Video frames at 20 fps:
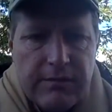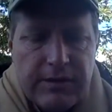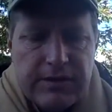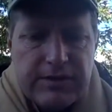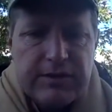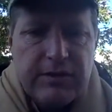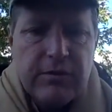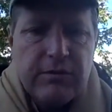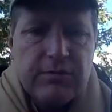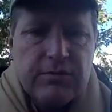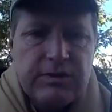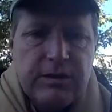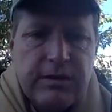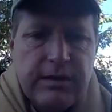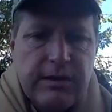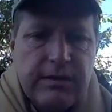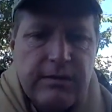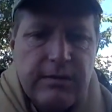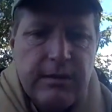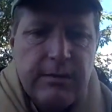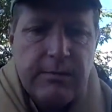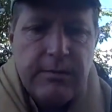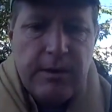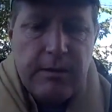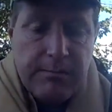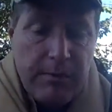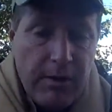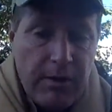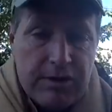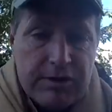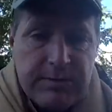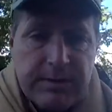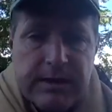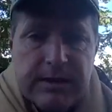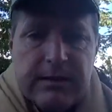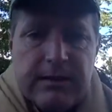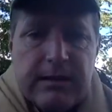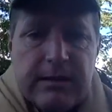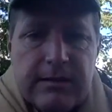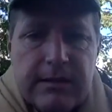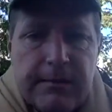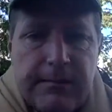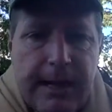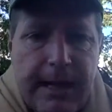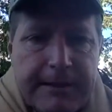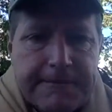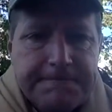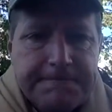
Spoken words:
those, and then pause me and then come back.